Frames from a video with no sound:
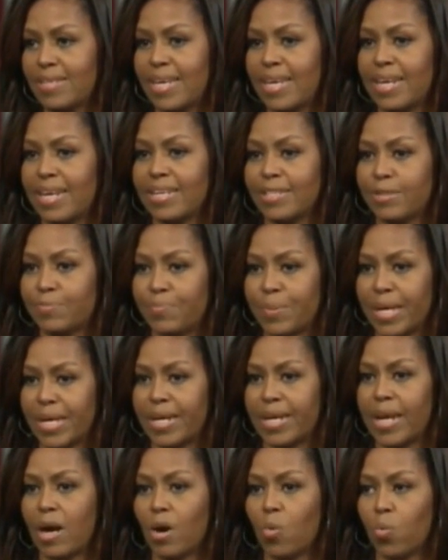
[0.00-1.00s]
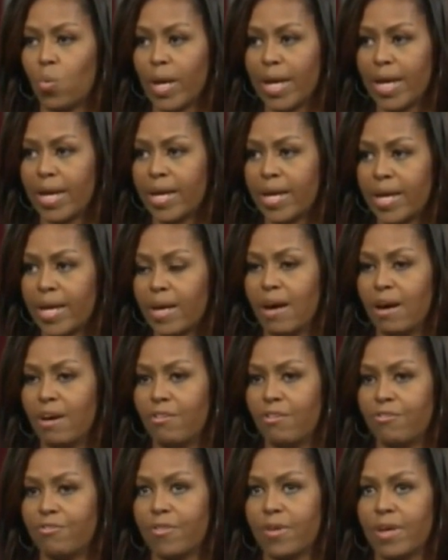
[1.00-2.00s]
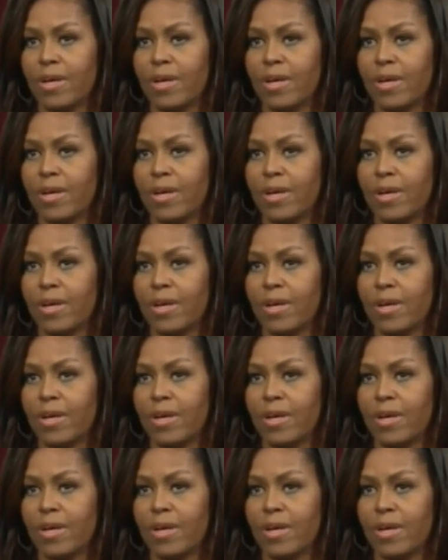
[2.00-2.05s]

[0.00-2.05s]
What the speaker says: it has been a week of